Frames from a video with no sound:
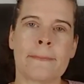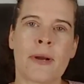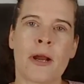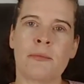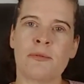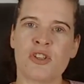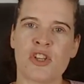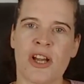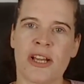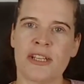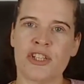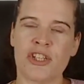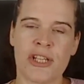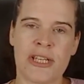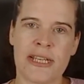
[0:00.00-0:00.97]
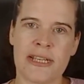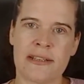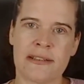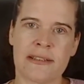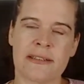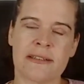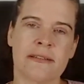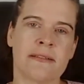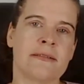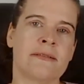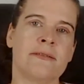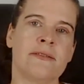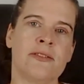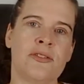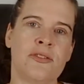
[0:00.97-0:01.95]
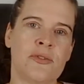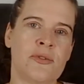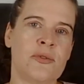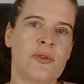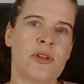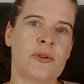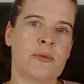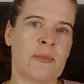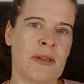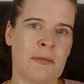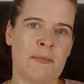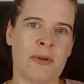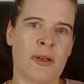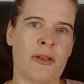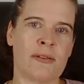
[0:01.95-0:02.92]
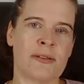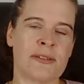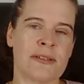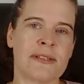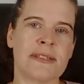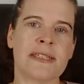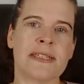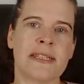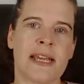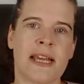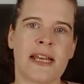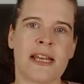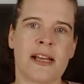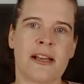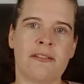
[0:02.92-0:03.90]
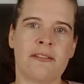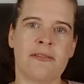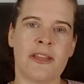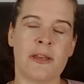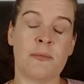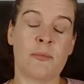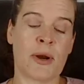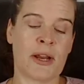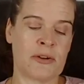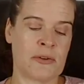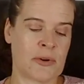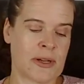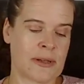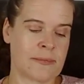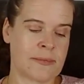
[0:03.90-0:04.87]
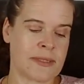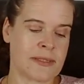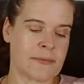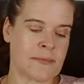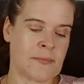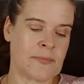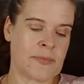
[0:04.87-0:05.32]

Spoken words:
Parmesan cheese to your meatballs instead of the breadcrumbs.